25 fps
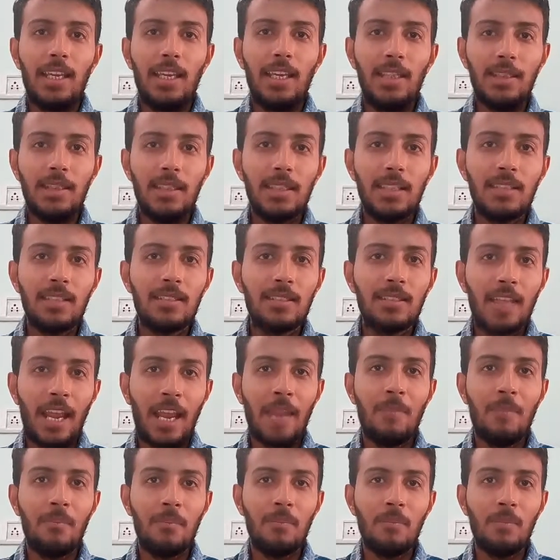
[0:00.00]
in this
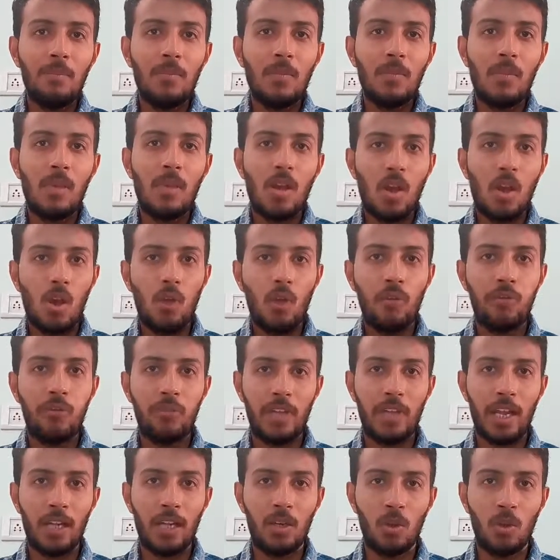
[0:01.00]
time of
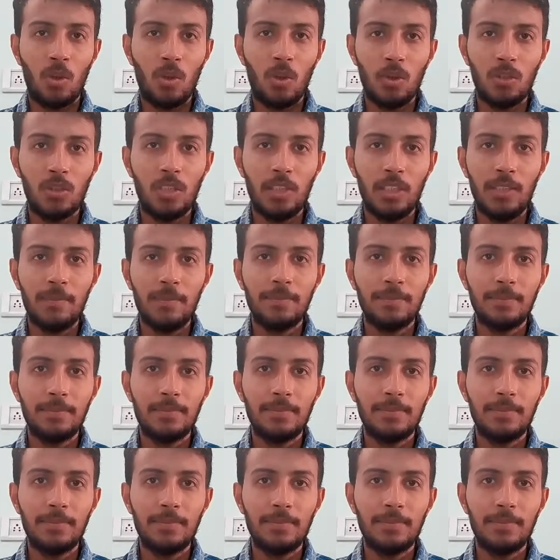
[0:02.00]
technology,